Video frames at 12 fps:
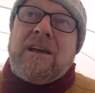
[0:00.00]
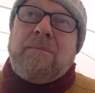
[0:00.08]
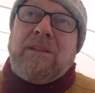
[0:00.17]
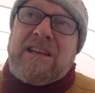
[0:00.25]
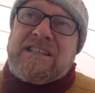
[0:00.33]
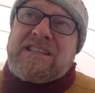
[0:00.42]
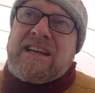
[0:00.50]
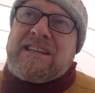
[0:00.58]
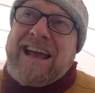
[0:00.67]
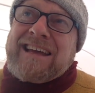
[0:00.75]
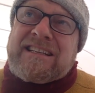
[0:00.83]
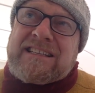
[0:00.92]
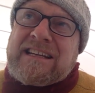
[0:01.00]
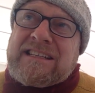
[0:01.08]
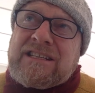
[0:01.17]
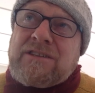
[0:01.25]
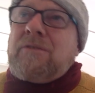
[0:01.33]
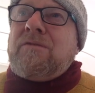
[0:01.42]
please send
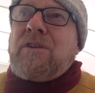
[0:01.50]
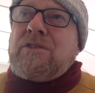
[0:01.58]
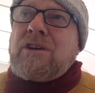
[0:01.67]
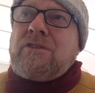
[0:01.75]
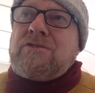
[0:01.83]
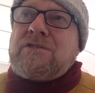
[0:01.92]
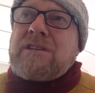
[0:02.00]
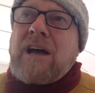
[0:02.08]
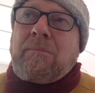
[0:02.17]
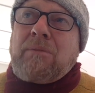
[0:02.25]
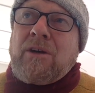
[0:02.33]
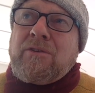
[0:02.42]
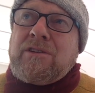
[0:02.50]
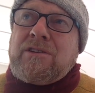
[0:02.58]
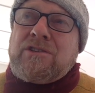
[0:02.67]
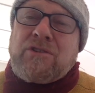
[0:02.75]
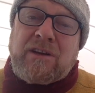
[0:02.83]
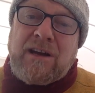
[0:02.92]
annotated photos
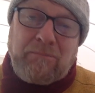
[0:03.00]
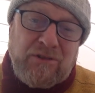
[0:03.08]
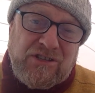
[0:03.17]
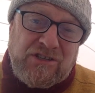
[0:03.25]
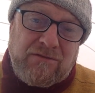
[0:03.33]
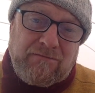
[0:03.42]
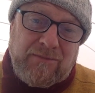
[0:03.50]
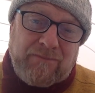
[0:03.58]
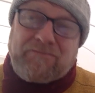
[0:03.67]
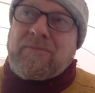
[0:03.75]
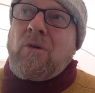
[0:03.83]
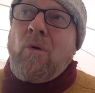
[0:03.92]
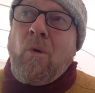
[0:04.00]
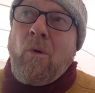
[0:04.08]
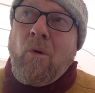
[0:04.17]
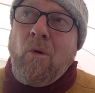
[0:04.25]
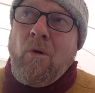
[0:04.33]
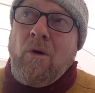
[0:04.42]
uploaded to Compass,
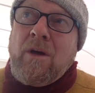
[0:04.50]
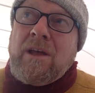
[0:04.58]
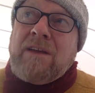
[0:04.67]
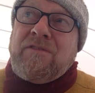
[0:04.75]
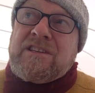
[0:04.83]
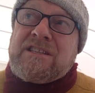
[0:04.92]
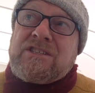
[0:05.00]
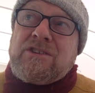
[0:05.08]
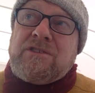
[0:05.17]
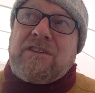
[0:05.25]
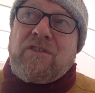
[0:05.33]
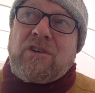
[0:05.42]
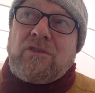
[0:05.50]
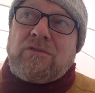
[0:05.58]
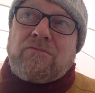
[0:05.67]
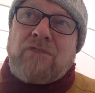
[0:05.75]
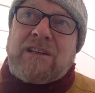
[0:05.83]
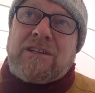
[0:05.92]
or if this is too
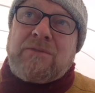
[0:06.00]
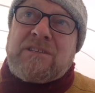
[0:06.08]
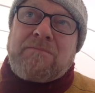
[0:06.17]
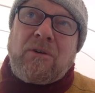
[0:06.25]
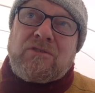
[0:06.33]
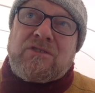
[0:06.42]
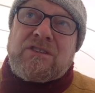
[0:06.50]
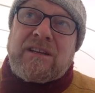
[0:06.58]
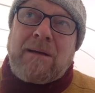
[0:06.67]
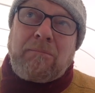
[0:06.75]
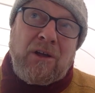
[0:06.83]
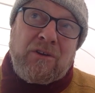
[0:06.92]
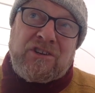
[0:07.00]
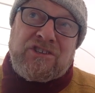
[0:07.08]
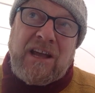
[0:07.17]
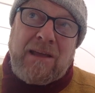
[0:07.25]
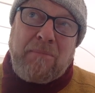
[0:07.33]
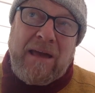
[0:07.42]
difficult, write a response and upload a
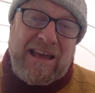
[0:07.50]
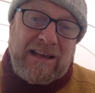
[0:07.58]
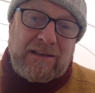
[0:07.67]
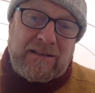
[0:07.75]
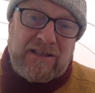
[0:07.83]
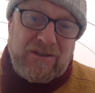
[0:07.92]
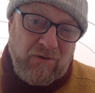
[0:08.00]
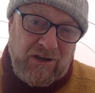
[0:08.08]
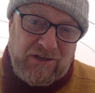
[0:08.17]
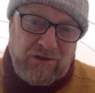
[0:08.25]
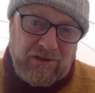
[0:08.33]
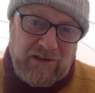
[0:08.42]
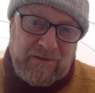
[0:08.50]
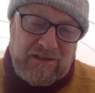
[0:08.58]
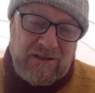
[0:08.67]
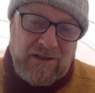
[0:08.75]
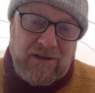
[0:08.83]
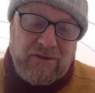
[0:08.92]
JPEG as a Word
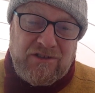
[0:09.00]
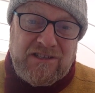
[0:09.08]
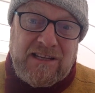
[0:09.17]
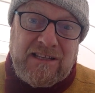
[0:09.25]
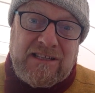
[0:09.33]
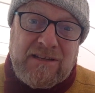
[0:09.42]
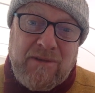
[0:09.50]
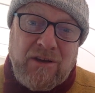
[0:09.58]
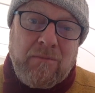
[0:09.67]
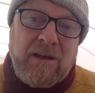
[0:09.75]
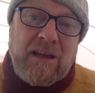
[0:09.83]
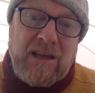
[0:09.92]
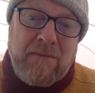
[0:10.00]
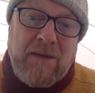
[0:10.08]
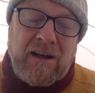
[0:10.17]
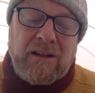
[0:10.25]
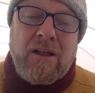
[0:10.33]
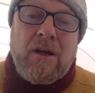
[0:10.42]
document, or send it to me on my
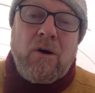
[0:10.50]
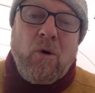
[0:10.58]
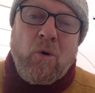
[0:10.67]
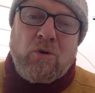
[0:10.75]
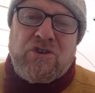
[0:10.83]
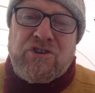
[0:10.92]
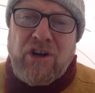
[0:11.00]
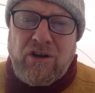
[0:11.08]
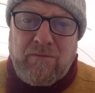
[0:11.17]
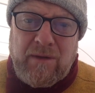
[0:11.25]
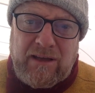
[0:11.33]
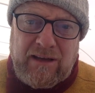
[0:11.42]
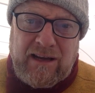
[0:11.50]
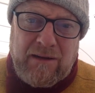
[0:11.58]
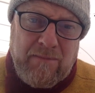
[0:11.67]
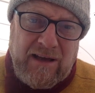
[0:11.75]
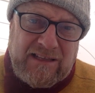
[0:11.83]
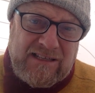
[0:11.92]
email, or show me at
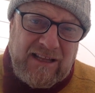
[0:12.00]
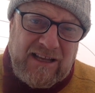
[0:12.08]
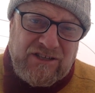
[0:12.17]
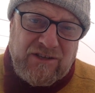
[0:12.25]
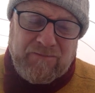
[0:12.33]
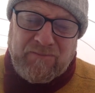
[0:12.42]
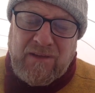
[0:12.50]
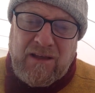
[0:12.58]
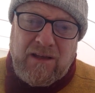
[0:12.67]
a maths lesson.